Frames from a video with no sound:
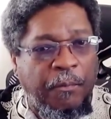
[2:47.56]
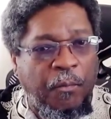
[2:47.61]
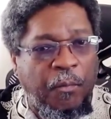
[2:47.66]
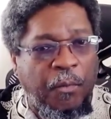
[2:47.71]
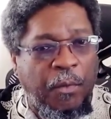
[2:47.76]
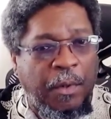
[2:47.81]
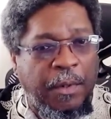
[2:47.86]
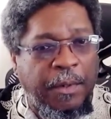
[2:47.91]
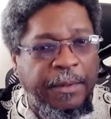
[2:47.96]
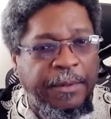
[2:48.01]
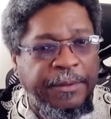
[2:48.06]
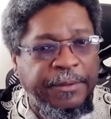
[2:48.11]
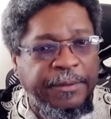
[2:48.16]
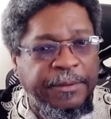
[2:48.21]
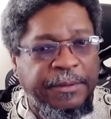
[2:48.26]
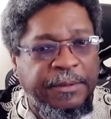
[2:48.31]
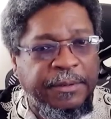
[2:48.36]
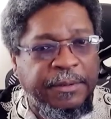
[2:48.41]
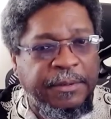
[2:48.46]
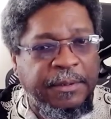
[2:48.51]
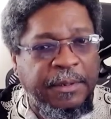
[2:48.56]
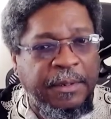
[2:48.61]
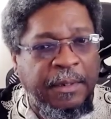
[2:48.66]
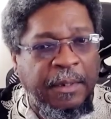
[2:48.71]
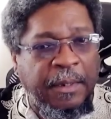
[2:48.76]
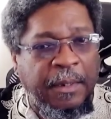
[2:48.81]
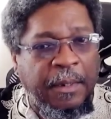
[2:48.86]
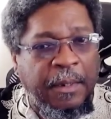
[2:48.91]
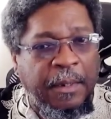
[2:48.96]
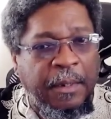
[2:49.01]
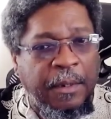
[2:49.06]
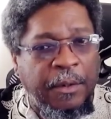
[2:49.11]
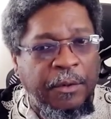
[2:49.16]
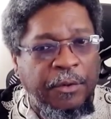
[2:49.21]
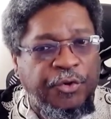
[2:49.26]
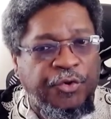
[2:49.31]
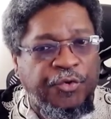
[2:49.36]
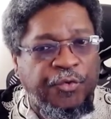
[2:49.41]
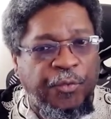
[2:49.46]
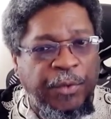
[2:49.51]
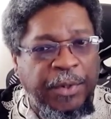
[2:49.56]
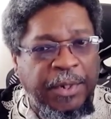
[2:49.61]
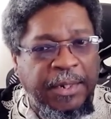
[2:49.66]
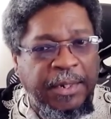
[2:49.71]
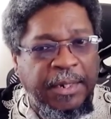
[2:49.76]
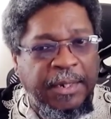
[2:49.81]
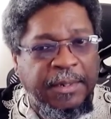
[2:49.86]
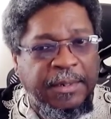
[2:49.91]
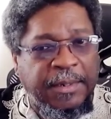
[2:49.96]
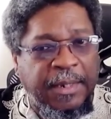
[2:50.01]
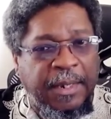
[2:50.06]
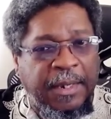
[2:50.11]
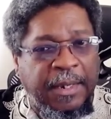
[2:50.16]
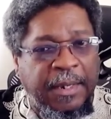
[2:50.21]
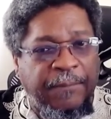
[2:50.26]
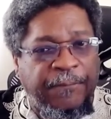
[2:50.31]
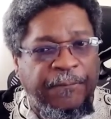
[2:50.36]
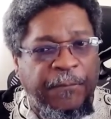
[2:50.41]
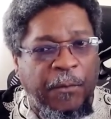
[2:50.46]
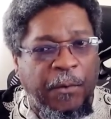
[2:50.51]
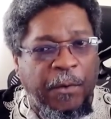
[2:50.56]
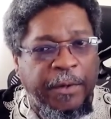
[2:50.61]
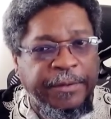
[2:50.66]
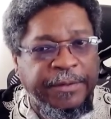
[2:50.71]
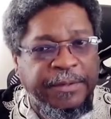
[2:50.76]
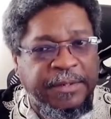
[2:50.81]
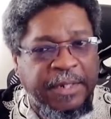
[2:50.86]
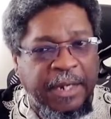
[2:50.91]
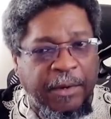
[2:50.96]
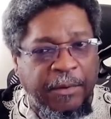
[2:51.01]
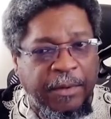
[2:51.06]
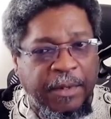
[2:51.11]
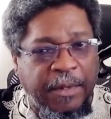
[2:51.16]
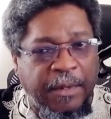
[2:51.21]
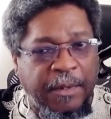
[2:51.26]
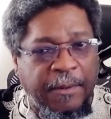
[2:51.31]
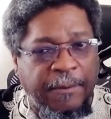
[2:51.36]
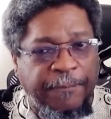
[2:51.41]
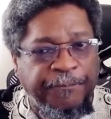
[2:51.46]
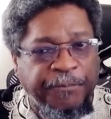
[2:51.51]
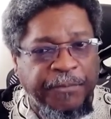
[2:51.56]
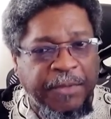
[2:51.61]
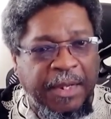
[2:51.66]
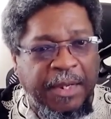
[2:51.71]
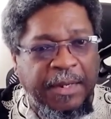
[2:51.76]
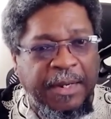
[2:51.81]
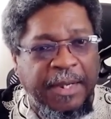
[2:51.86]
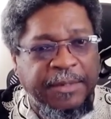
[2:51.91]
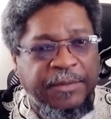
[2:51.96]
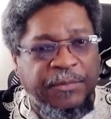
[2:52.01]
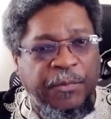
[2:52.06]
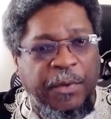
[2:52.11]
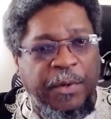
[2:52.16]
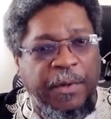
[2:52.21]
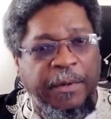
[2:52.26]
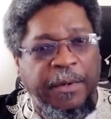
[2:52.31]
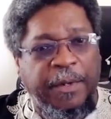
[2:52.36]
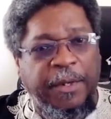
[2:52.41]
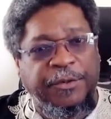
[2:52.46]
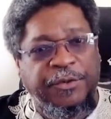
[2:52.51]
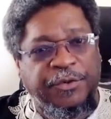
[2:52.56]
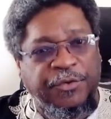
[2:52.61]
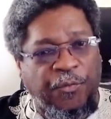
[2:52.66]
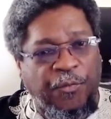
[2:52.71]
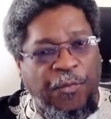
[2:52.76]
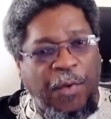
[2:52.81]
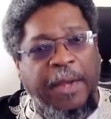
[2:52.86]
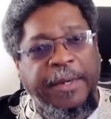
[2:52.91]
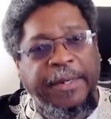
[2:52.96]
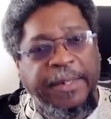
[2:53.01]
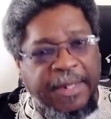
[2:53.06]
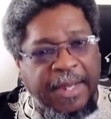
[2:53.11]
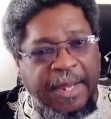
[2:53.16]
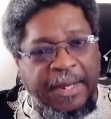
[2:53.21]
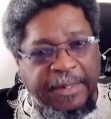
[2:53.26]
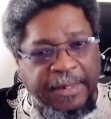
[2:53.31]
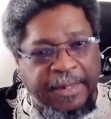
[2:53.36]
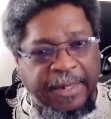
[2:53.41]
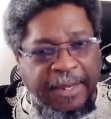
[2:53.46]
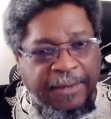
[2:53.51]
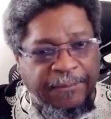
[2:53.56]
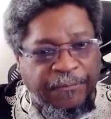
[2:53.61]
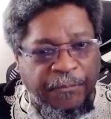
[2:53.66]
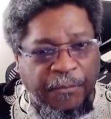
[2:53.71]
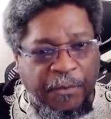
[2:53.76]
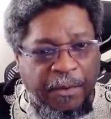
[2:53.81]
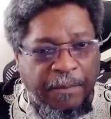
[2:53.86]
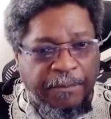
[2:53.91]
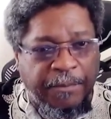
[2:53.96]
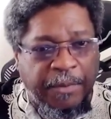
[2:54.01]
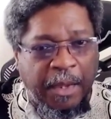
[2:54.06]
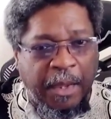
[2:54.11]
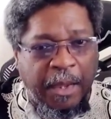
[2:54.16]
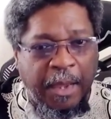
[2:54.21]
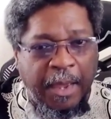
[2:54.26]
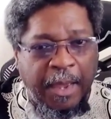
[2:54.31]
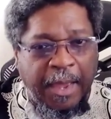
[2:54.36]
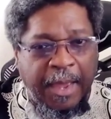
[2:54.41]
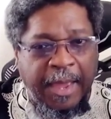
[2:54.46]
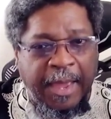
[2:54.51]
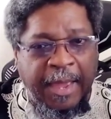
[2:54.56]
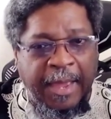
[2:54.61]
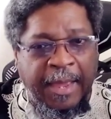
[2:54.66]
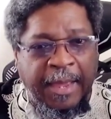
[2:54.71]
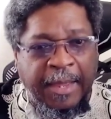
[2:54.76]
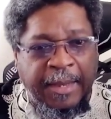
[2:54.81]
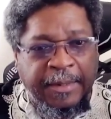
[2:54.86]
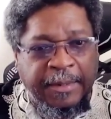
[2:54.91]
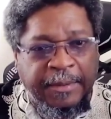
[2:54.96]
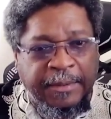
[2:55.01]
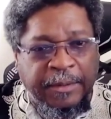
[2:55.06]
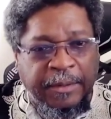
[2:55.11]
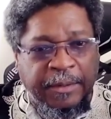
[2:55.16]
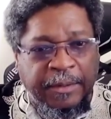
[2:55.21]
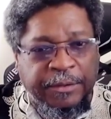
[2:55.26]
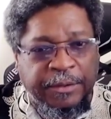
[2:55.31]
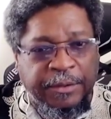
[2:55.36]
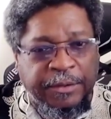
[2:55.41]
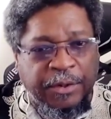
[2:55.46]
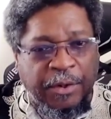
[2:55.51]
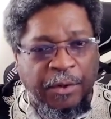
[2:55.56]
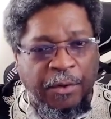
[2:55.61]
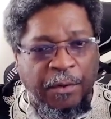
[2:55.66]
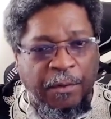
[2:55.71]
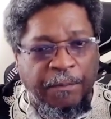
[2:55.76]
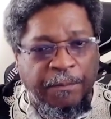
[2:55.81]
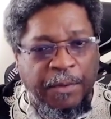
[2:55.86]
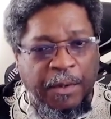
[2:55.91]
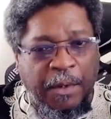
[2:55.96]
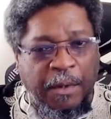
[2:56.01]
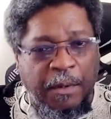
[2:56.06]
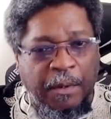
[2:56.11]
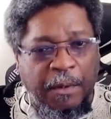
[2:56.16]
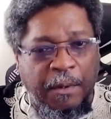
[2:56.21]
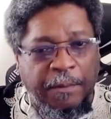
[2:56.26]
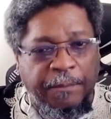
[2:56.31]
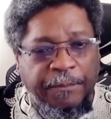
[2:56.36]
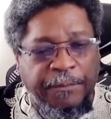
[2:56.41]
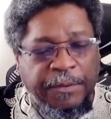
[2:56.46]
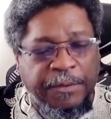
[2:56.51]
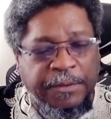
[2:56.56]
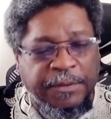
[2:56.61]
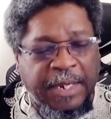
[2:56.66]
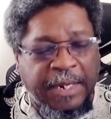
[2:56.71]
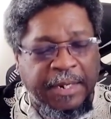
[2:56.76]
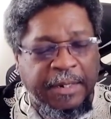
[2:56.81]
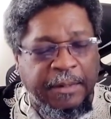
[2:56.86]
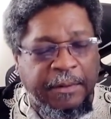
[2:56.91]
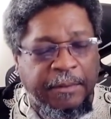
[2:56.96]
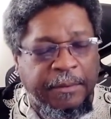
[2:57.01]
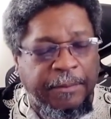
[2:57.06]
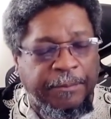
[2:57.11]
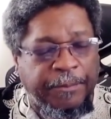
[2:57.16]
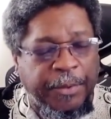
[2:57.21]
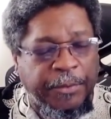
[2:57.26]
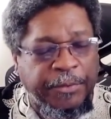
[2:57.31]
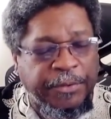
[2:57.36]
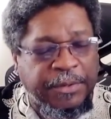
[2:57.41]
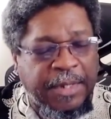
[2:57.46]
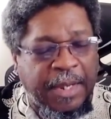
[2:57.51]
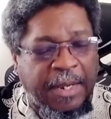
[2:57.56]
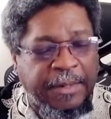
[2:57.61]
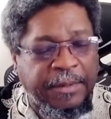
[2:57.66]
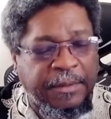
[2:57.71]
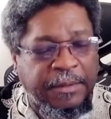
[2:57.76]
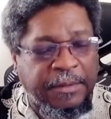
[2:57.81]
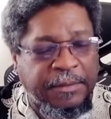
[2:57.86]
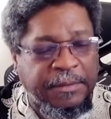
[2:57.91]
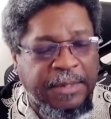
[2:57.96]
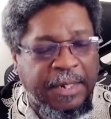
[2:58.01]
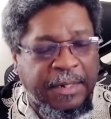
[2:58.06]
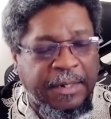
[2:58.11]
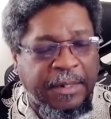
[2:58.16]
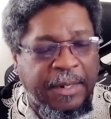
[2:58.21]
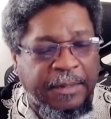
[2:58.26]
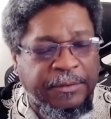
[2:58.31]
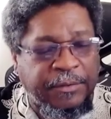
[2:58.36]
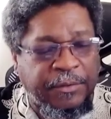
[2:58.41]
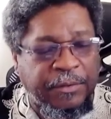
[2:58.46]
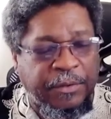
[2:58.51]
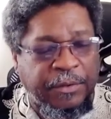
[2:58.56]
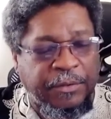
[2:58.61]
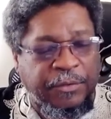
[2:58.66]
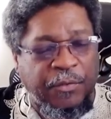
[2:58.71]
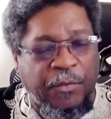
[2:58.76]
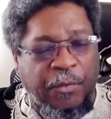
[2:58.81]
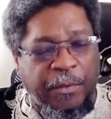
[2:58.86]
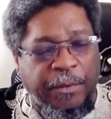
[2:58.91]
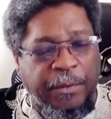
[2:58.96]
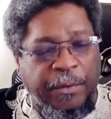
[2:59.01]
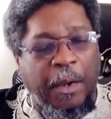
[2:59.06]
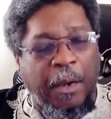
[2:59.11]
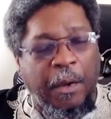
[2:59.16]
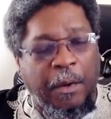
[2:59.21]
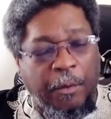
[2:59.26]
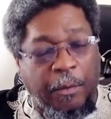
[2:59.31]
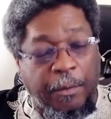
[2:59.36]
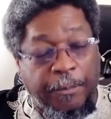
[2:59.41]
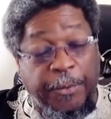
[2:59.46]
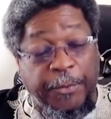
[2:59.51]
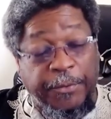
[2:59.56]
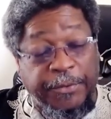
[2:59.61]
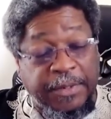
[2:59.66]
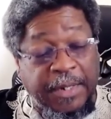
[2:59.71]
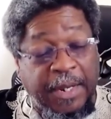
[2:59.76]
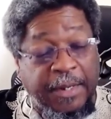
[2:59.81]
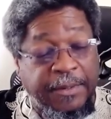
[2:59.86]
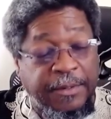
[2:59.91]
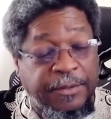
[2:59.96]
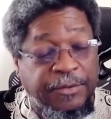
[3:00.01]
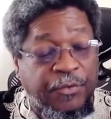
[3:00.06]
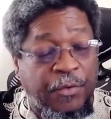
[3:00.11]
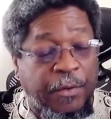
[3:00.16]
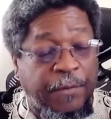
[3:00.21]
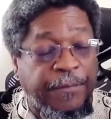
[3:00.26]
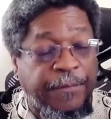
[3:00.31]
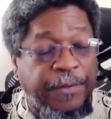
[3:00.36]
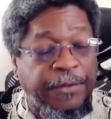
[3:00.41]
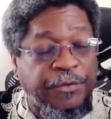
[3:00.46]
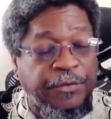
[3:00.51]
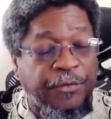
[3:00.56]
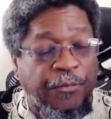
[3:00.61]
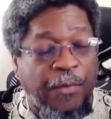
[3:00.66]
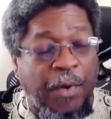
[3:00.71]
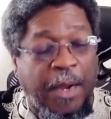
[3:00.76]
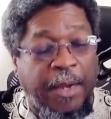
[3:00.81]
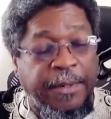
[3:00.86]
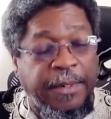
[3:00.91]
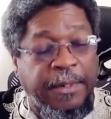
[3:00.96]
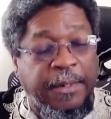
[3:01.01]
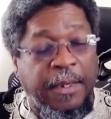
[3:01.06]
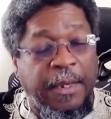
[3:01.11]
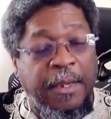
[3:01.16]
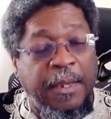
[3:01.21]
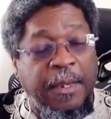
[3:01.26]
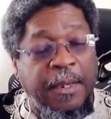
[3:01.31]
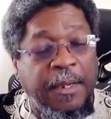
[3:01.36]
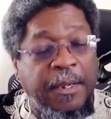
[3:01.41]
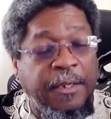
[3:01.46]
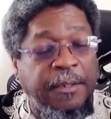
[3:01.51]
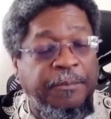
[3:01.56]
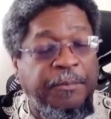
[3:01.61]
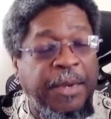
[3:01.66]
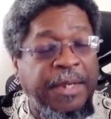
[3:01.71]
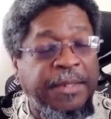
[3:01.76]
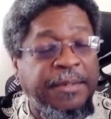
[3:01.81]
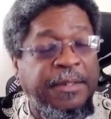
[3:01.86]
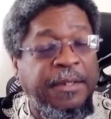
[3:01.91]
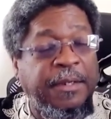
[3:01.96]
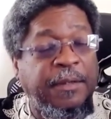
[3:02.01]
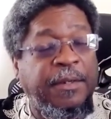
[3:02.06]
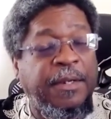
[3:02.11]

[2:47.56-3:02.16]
was treated for hysteria, and that's where histrionic kind of came from, and the term the psychiatric disorder or the personality disorder of histrionic is basically